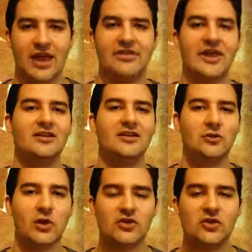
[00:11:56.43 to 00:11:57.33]
And that in
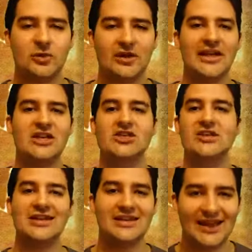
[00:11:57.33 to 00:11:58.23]
the Great
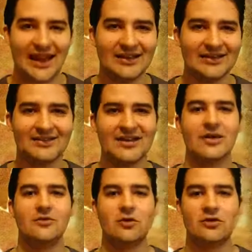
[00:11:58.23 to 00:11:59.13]
Tribulation he can
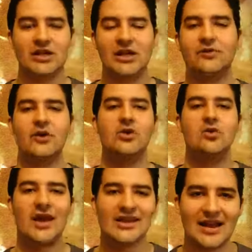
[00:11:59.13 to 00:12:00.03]
save you, deliver
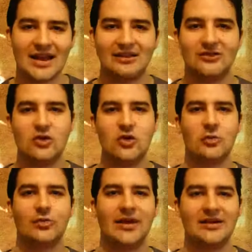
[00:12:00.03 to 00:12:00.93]
you, and answer
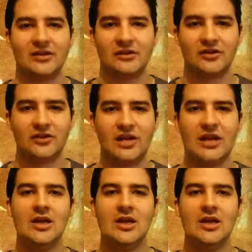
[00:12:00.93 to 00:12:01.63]
your prayers.